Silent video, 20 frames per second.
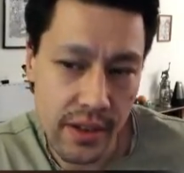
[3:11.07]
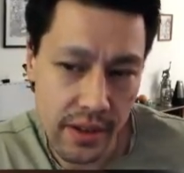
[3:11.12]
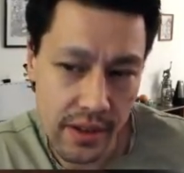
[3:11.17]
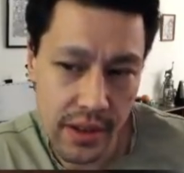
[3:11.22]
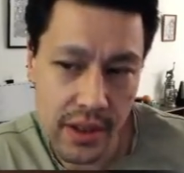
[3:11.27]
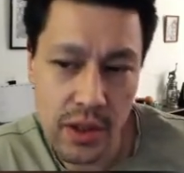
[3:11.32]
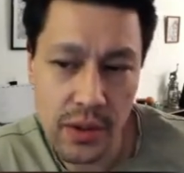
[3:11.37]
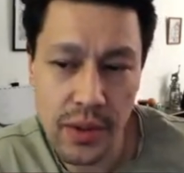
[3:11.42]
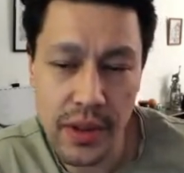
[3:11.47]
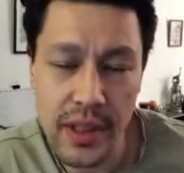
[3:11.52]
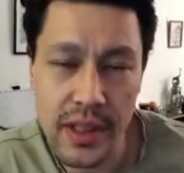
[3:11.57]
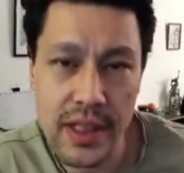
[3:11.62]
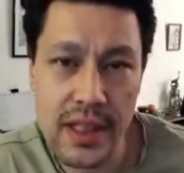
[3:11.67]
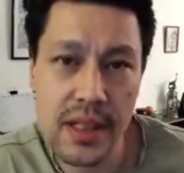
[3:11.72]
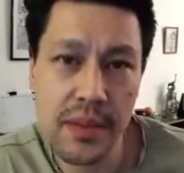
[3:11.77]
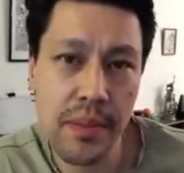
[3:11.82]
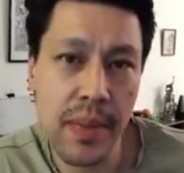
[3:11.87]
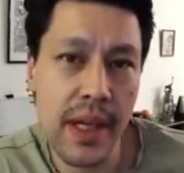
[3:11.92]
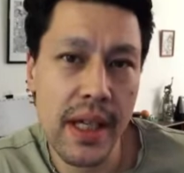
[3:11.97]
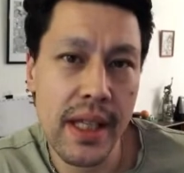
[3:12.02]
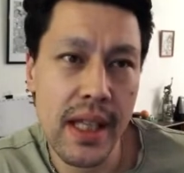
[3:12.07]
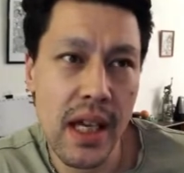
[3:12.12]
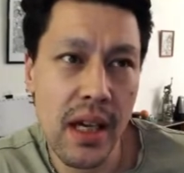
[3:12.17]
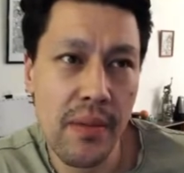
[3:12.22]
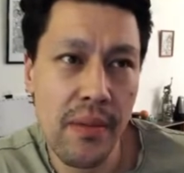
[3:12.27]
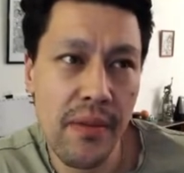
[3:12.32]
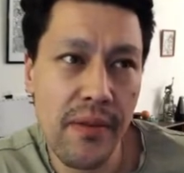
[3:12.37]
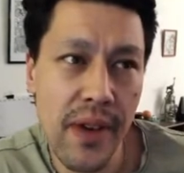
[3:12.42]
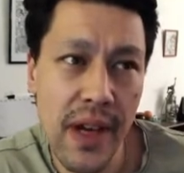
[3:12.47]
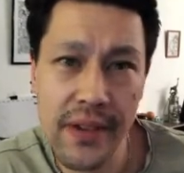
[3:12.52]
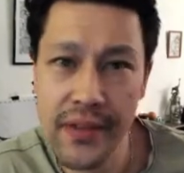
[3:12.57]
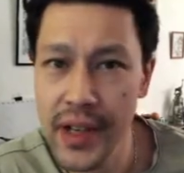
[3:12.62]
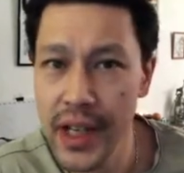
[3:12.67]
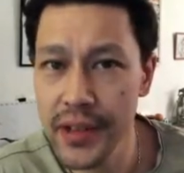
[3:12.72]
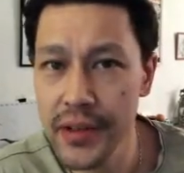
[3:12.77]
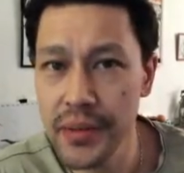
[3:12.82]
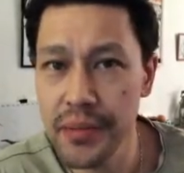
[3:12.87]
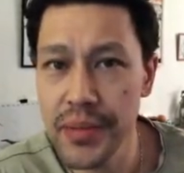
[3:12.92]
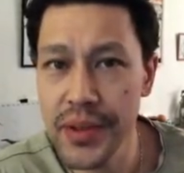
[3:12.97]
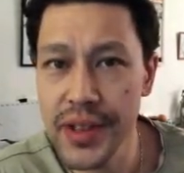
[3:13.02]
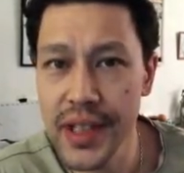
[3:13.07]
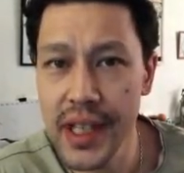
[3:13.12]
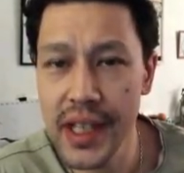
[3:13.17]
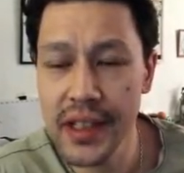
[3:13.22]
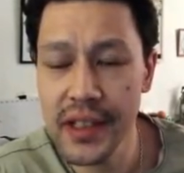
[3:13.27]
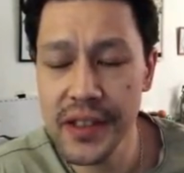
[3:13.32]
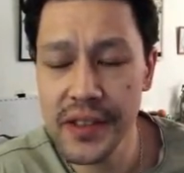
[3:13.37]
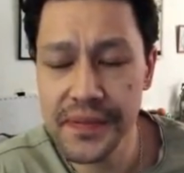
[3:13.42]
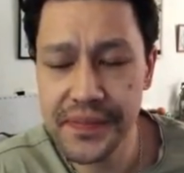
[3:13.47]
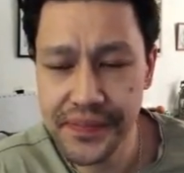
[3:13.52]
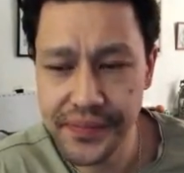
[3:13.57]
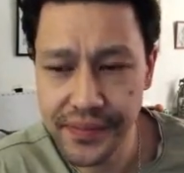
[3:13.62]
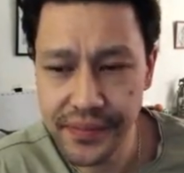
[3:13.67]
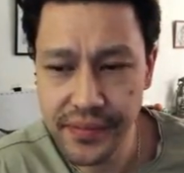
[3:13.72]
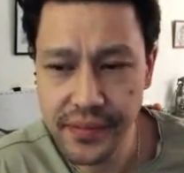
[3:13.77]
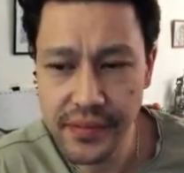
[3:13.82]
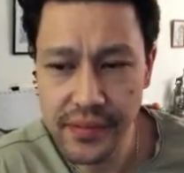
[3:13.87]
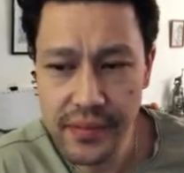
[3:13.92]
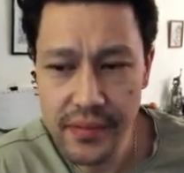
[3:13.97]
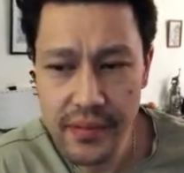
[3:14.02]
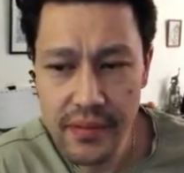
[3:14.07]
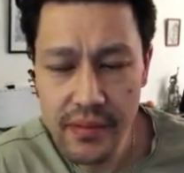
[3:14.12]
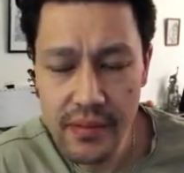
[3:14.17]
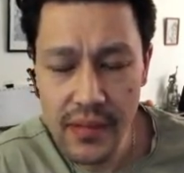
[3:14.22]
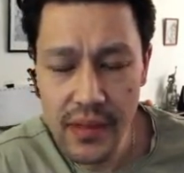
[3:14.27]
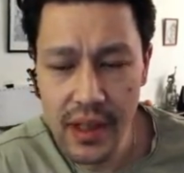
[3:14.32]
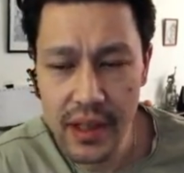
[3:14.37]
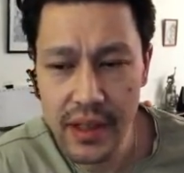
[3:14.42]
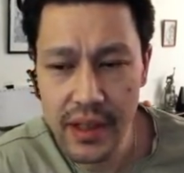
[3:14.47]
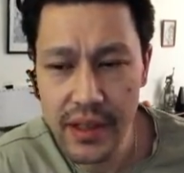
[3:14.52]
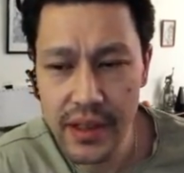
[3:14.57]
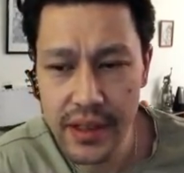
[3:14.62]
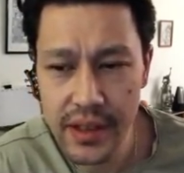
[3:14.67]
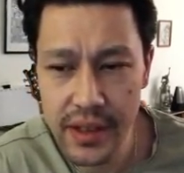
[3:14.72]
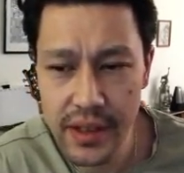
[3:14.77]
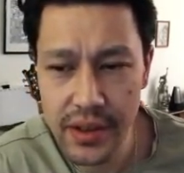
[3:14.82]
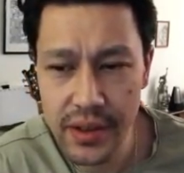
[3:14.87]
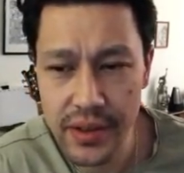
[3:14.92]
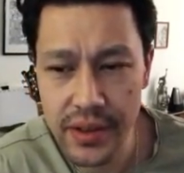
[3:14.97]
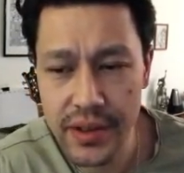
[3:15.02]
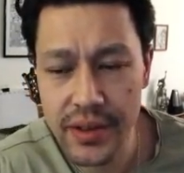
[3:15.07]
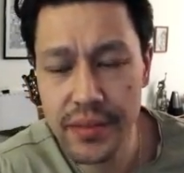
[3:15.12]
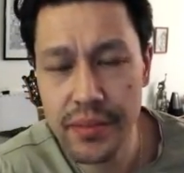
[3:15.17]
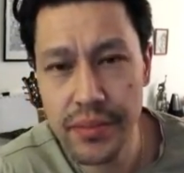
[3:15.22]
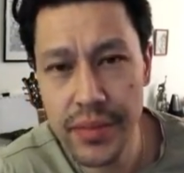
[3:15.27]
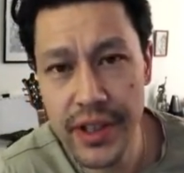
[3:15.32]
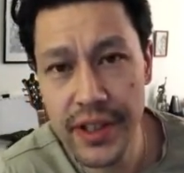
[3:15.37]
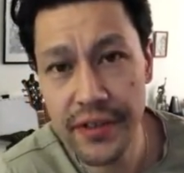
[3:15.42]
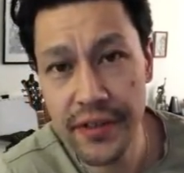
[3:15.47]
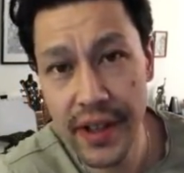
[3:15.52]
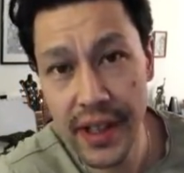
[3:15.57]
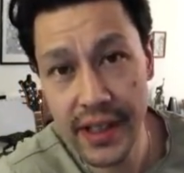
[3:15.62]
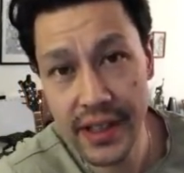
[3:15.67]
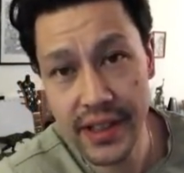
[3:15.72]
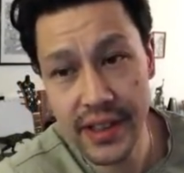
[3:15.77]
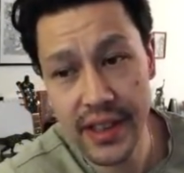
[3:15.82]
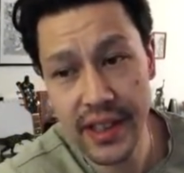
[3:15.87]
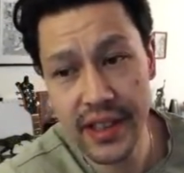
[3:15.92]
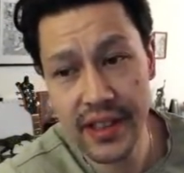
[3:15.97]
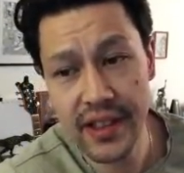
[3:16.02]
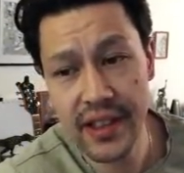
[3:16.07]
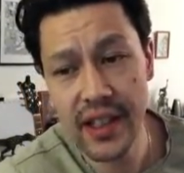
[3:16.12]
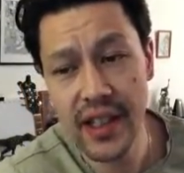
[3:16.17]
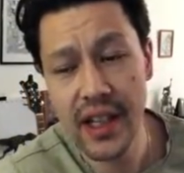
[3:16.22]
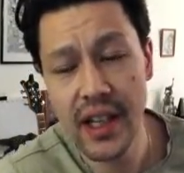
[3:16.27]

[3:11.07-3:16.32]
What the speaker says: This one is sped up 500%, so it's pretty fast here.